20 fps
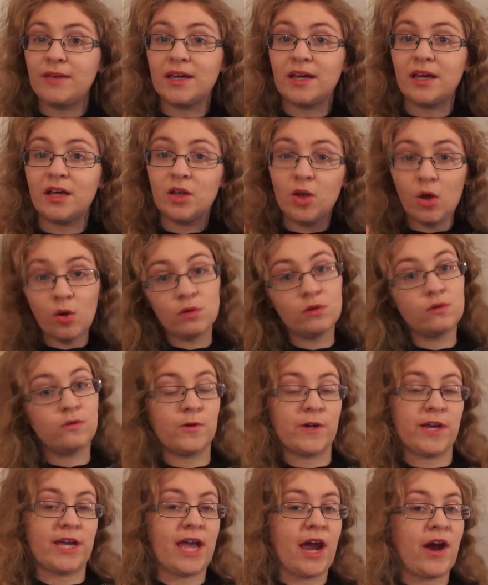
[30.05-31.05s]
a goal for
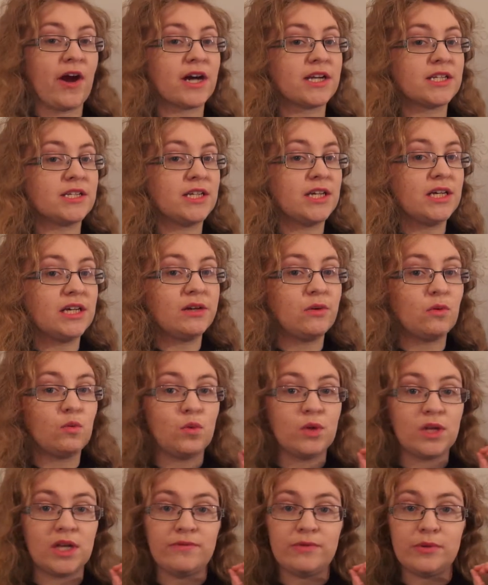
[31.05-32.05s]
your character
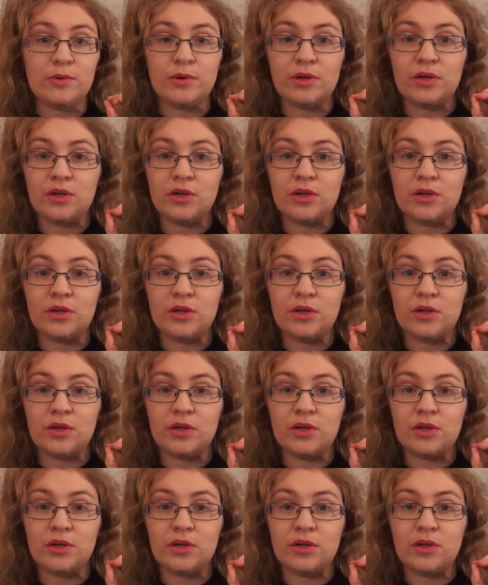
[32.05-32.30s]
will give you a